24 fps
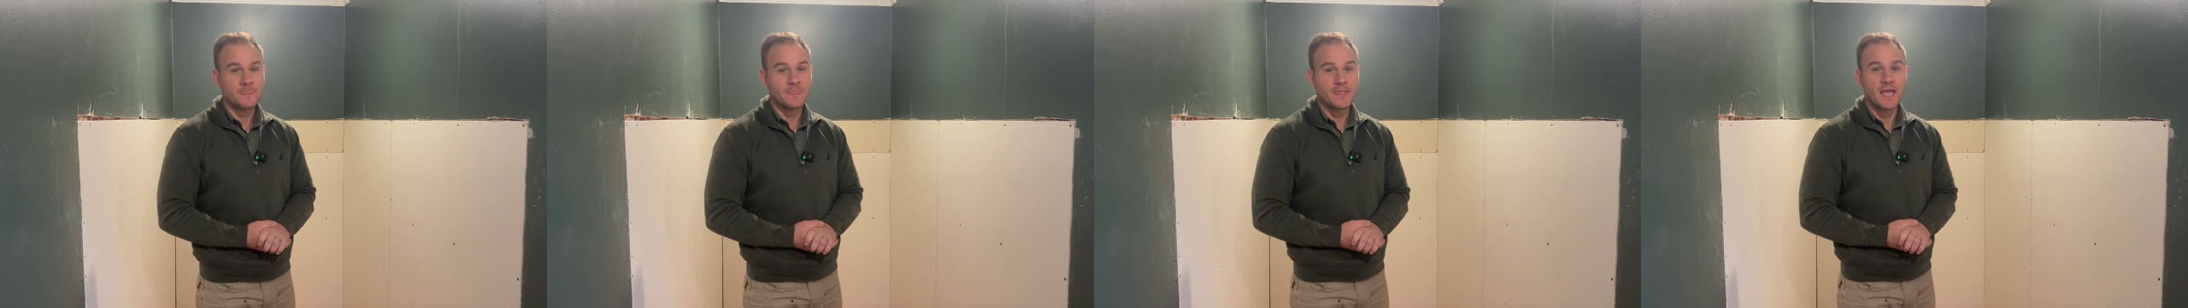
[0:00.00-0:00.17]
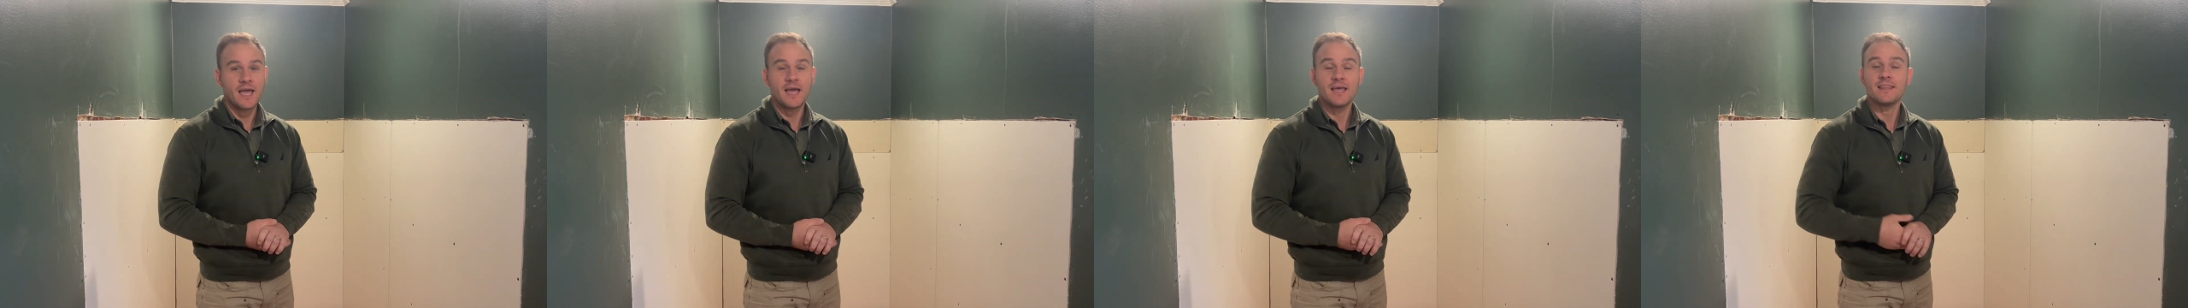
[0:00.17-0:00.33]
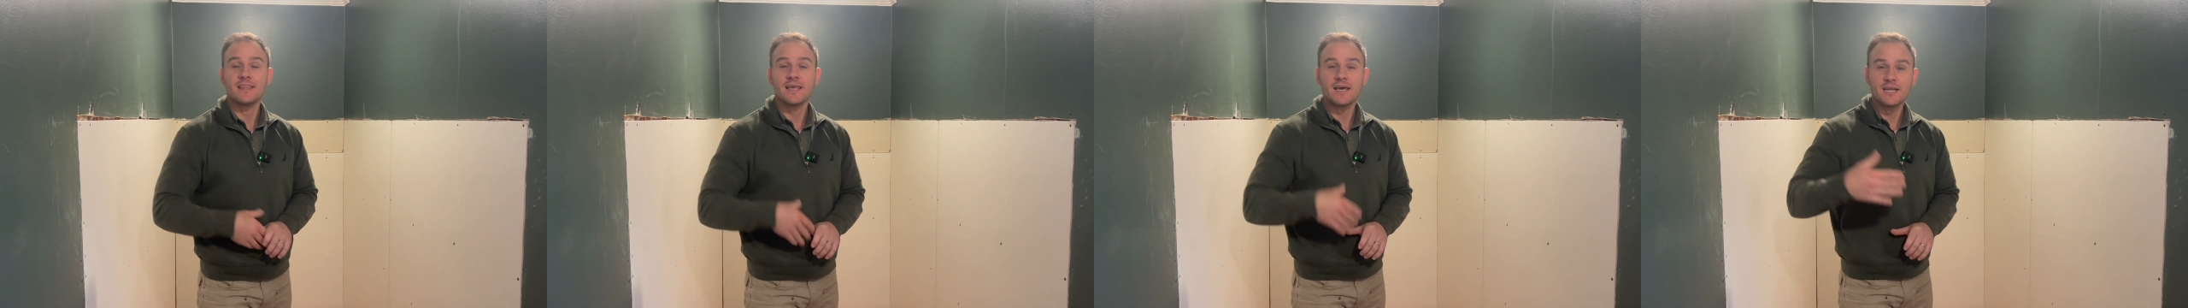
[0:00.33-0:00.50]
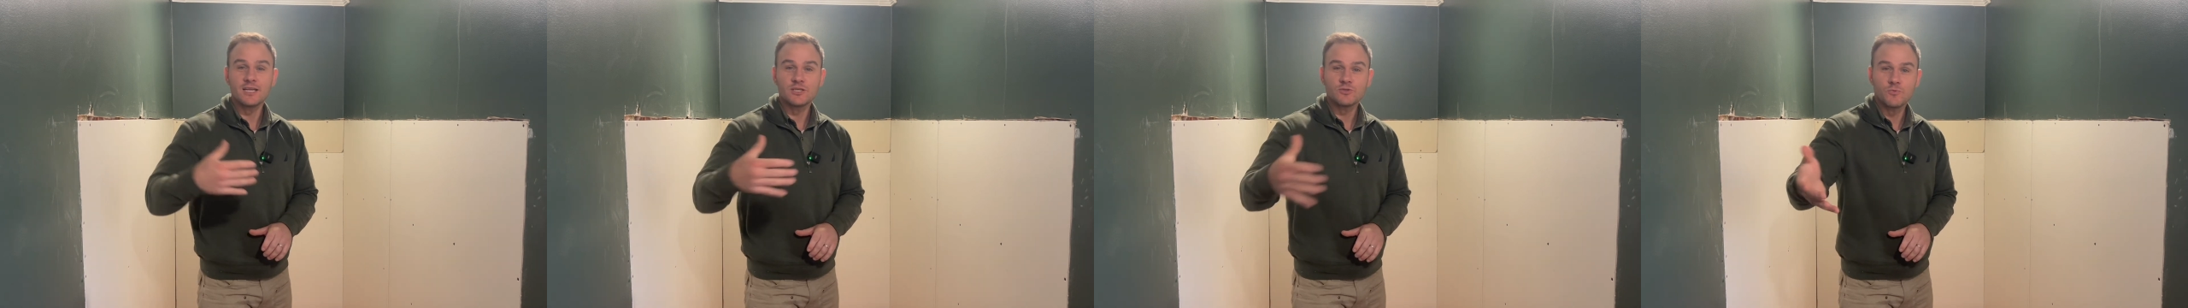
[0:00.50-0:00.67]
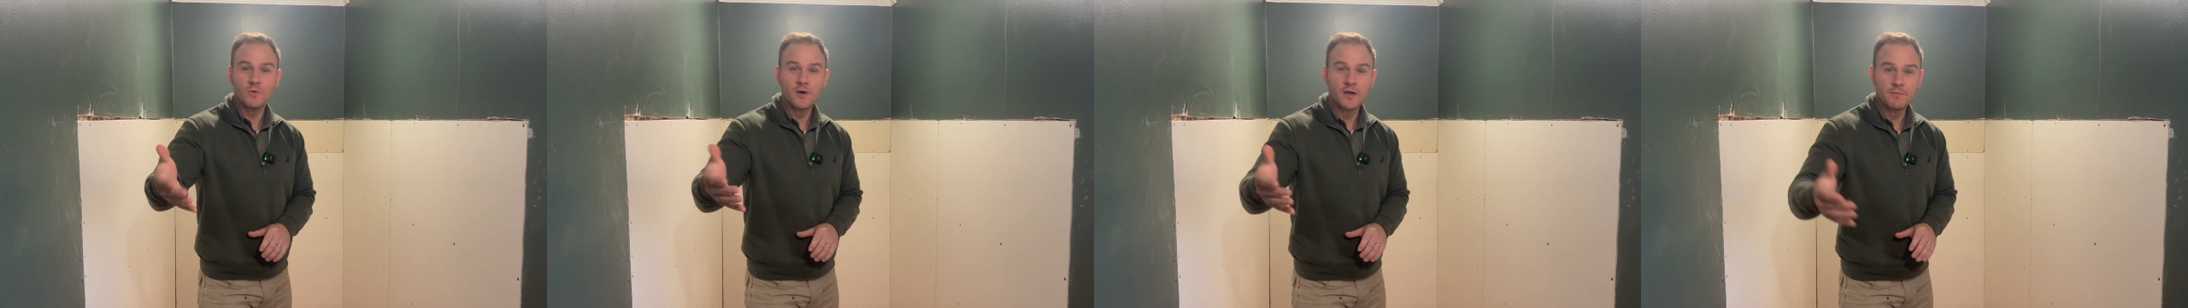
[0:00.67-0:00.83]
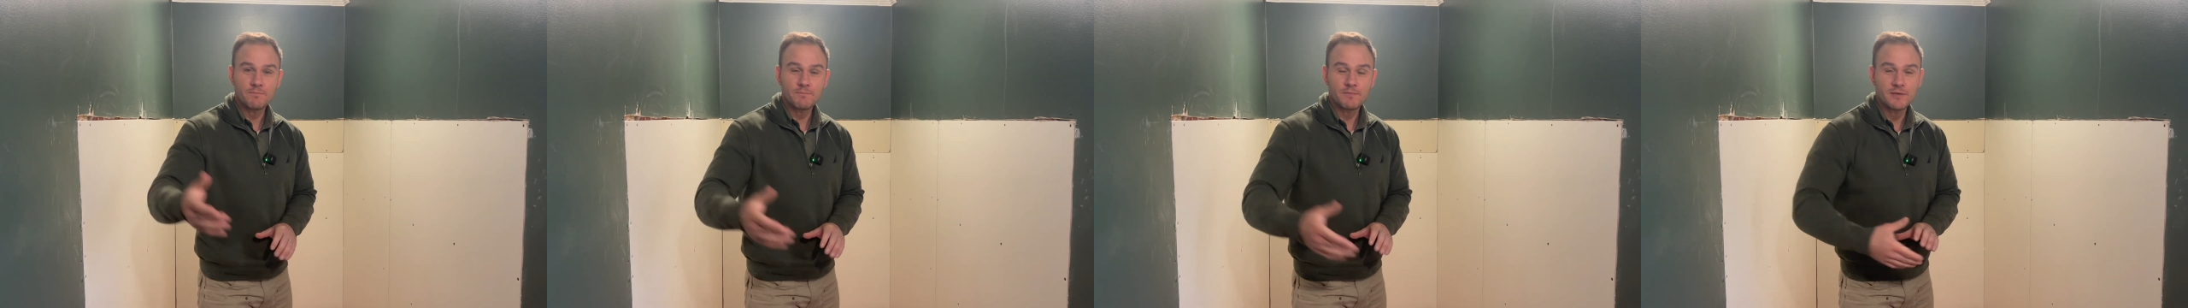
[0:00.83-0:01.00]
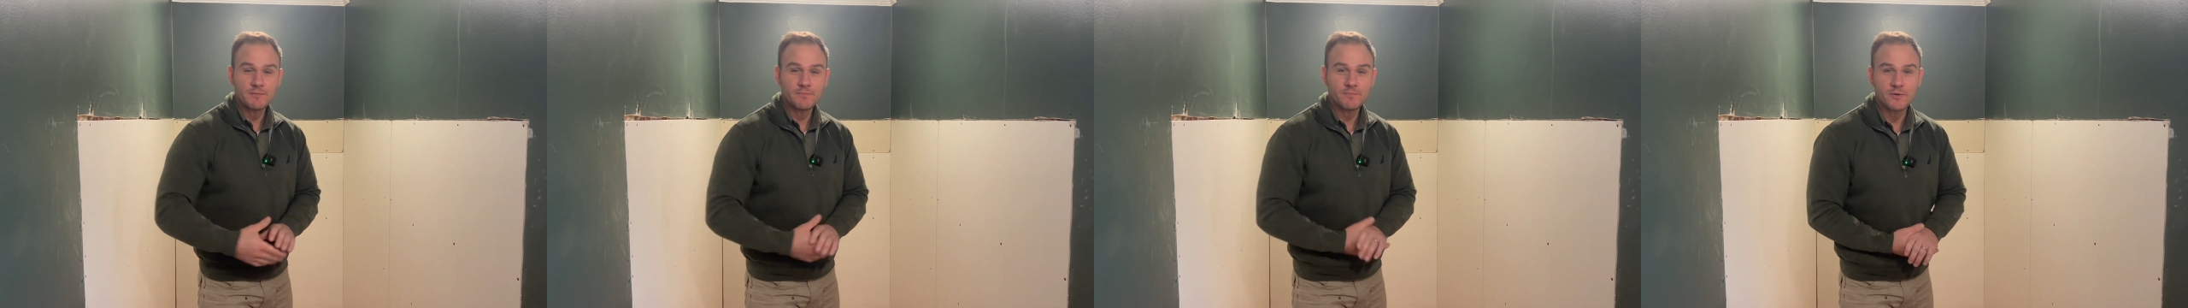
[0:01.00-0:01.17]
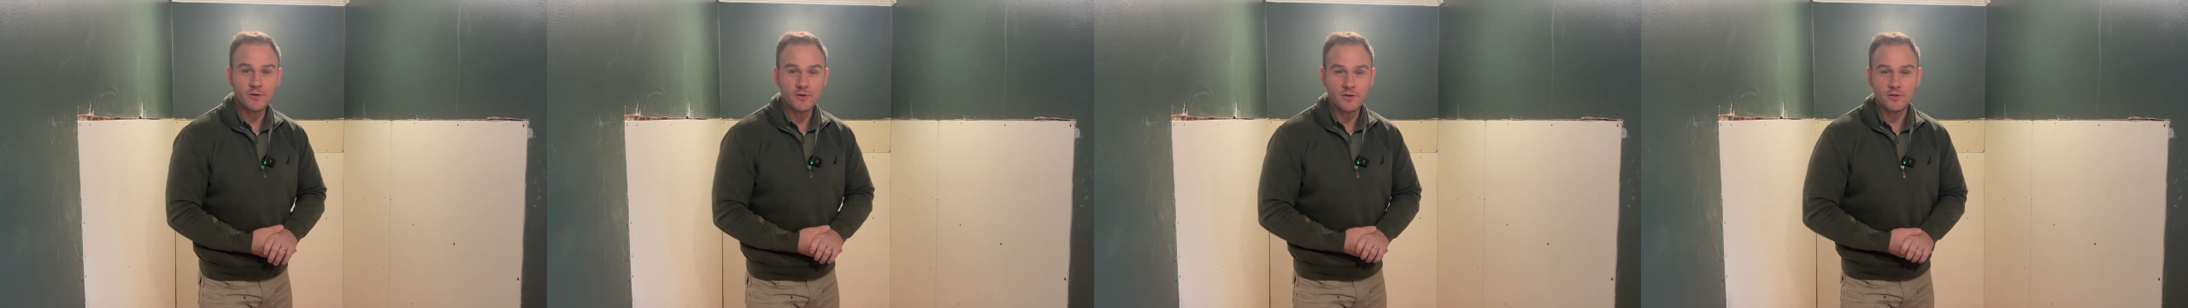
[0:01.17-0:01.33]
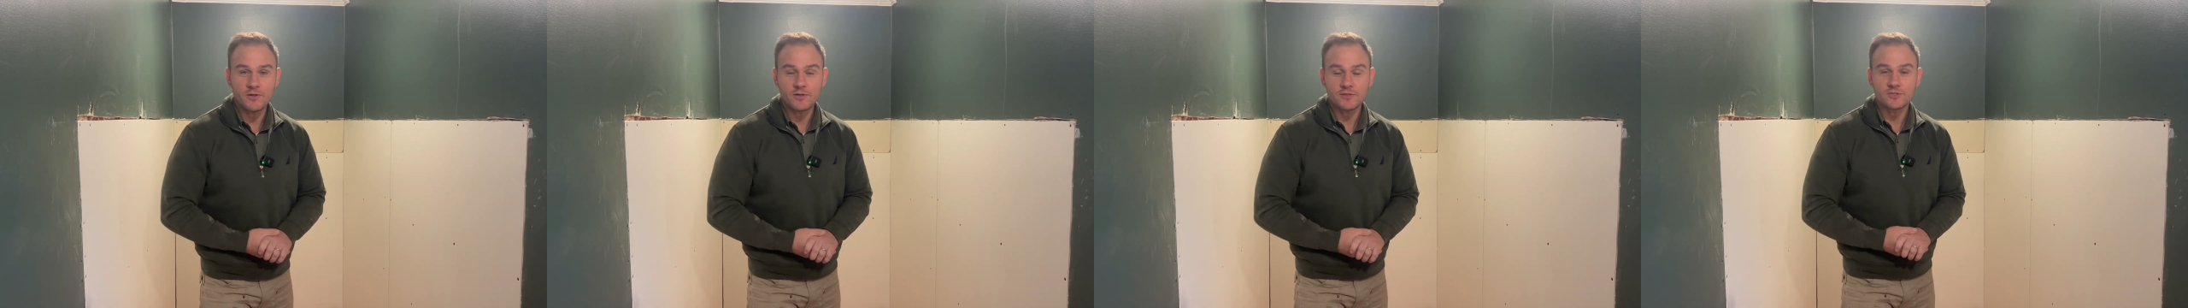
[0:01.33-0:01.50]
And that is why
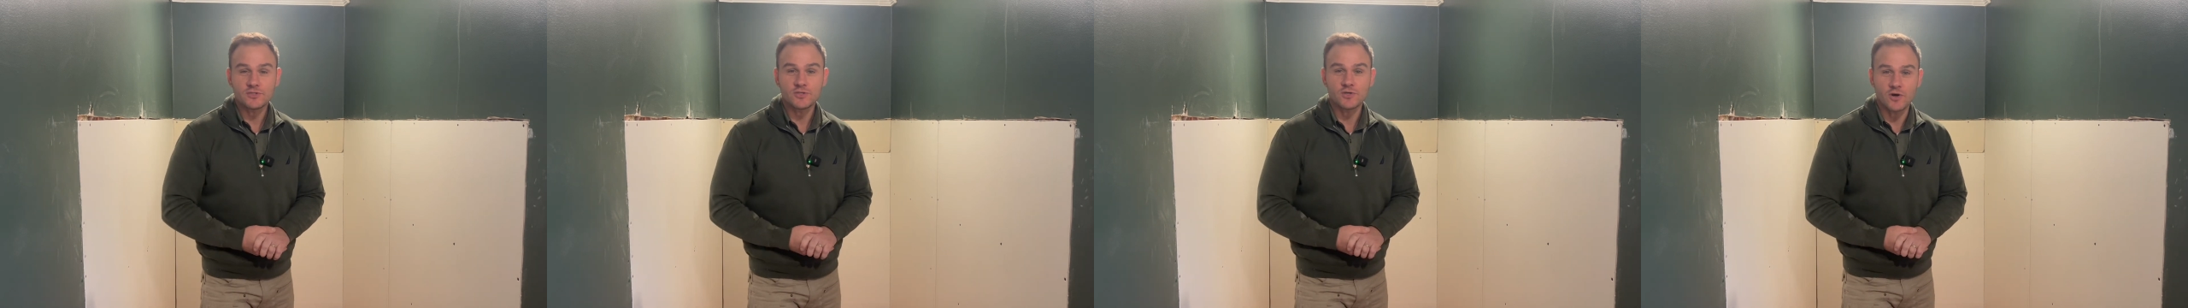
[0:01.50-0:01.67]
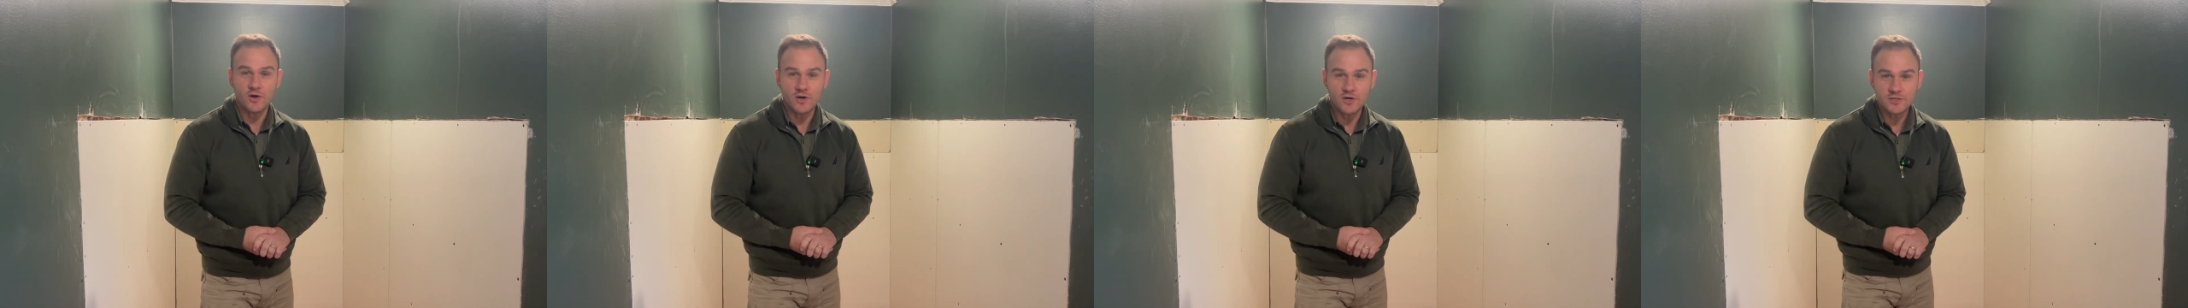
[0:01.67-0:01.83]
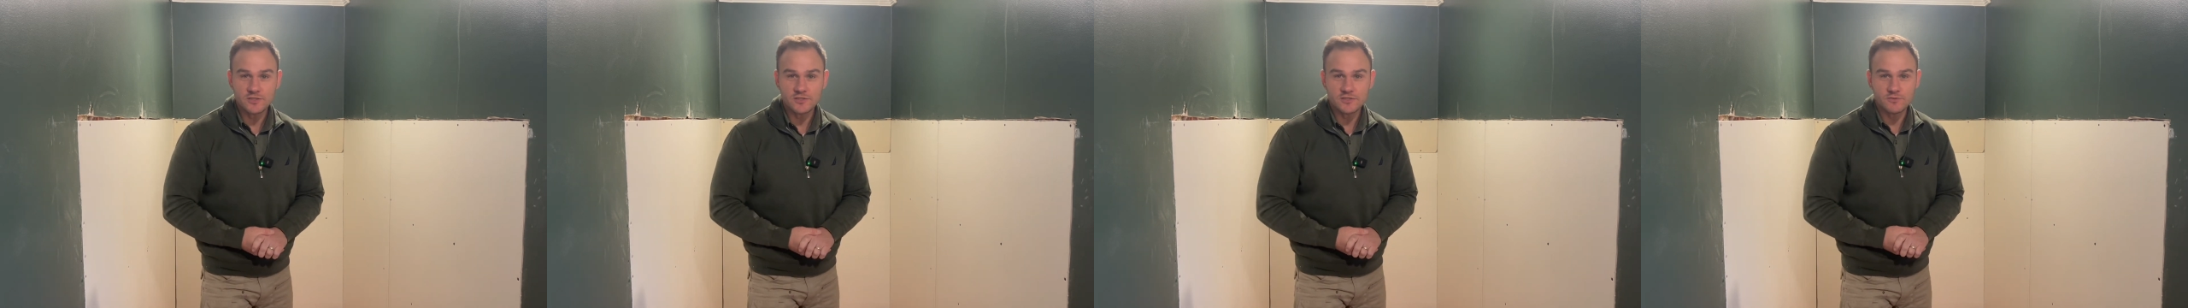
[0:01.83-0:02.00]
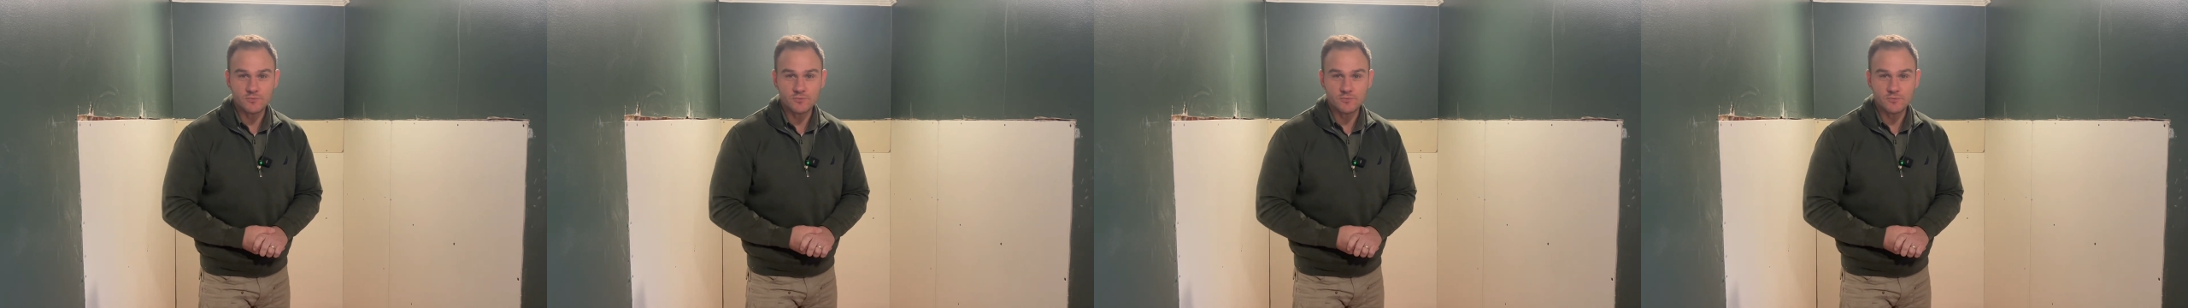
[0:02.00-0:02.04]
people charge